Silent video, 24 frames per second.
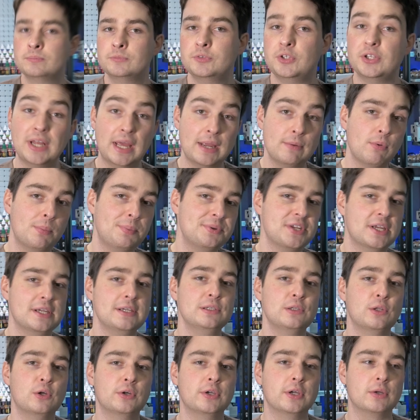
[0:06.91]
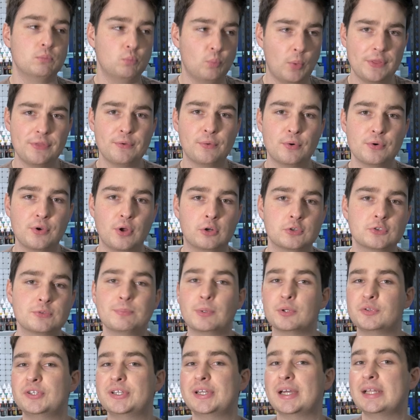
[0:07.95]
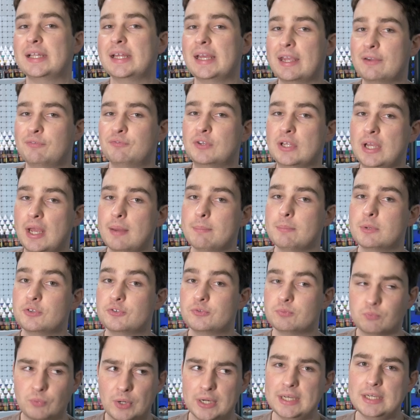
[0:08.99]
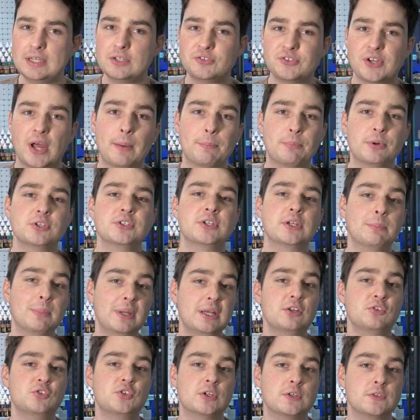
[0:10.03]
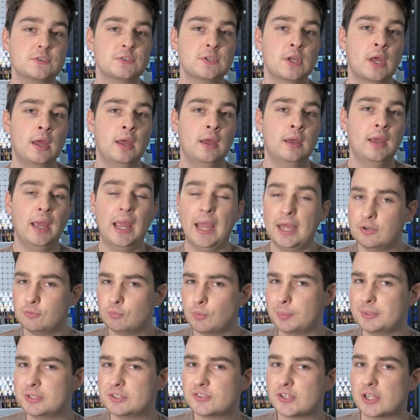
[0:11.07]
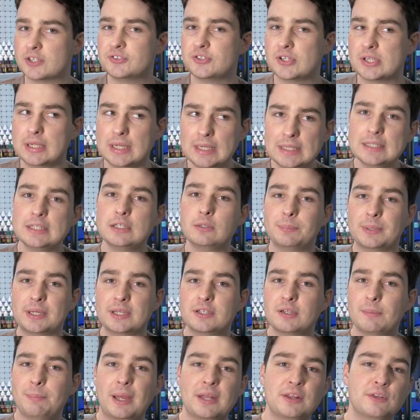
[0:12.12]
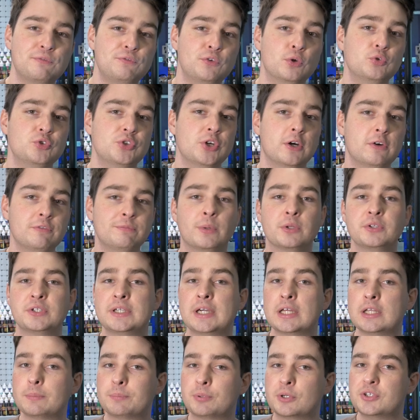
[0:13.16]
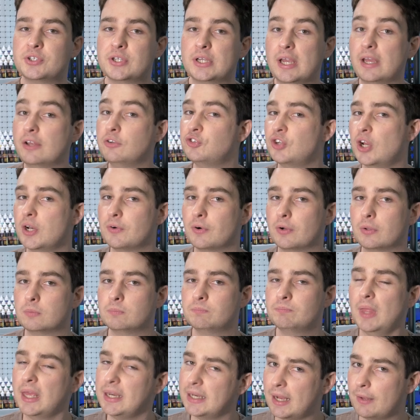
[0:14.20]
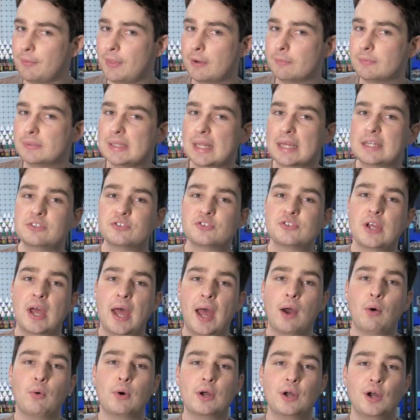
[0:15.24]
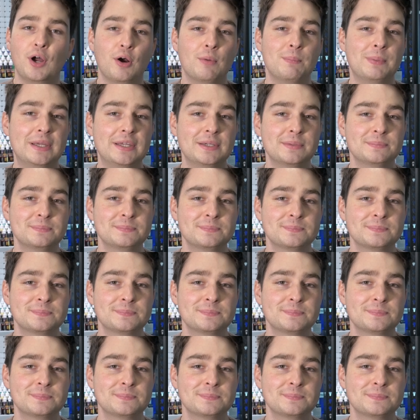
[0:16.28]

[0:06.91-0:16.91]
Today we'll be taking a look at whether or not multicolour FDM is ready to start printing miniatures, and we'll be discussing a little bit about the future of multicolour printing in general, and how that relates to our hobby.